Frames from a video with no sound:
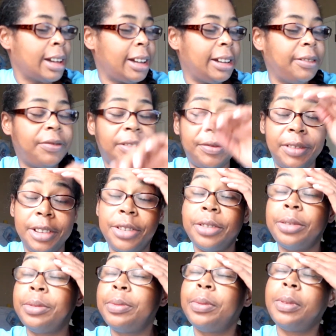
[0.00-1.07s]

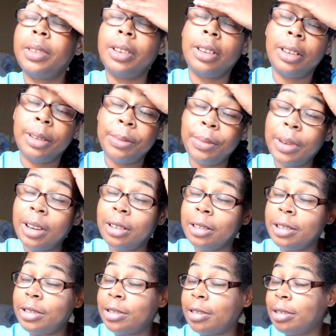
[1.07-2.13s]
8:52. I
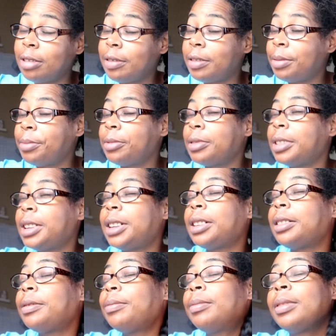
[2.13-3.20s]
already started off the
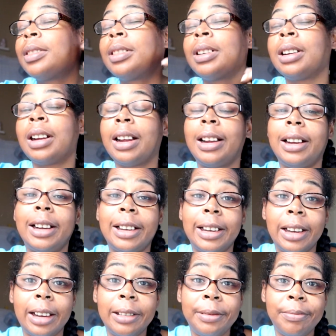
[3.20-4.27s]
morning.
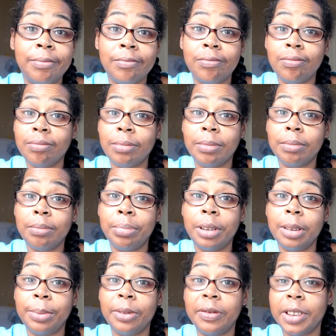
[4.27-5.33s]
I put
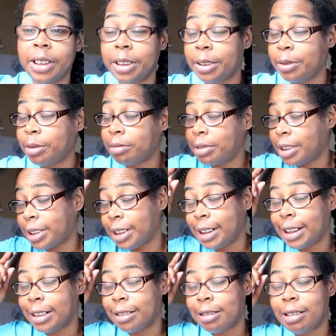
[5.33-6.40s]
up a video that I
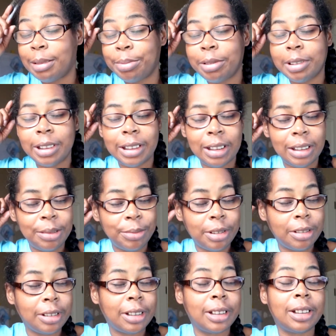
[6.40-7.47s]
had a copyright claim
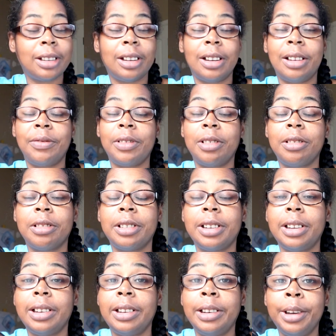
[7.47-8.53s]
on it. I've
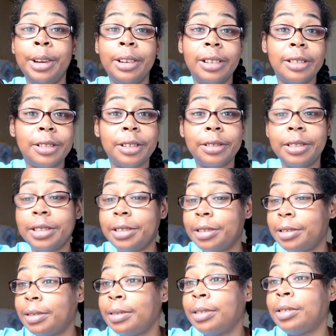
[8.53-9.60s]
already turned
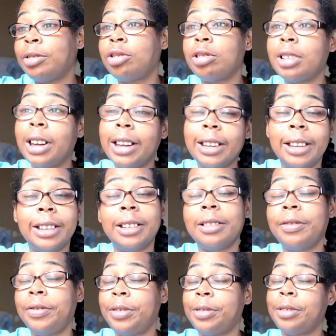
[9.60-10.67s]
in
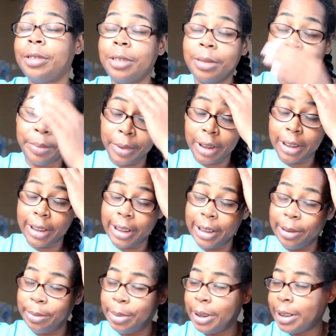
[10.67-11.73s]
tracking for my
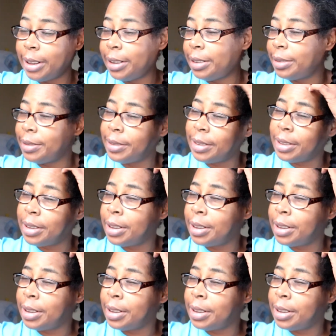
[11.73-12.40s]
campaigns.